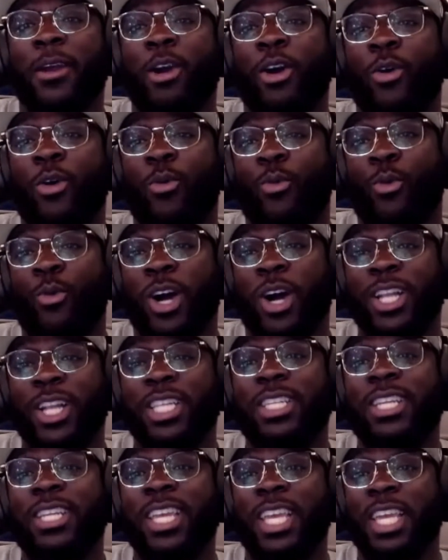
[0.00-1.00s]
One
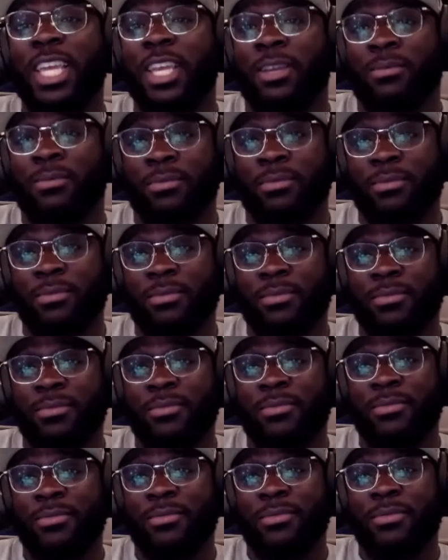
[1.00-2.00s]
team.
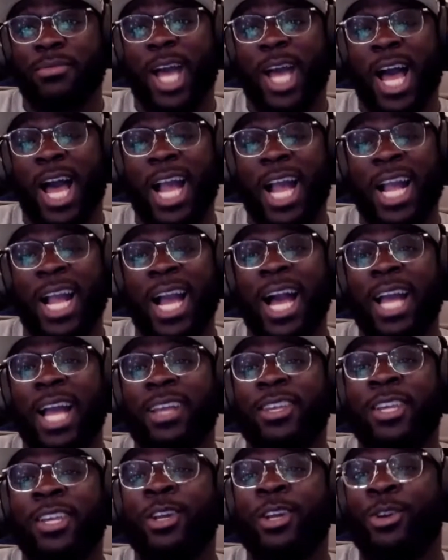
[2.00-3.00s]
I
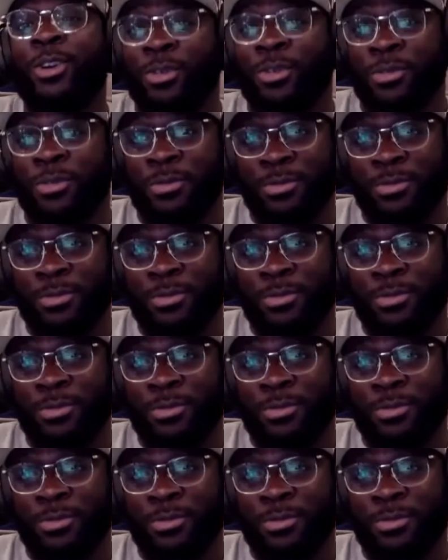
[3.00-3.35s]
got Kittle.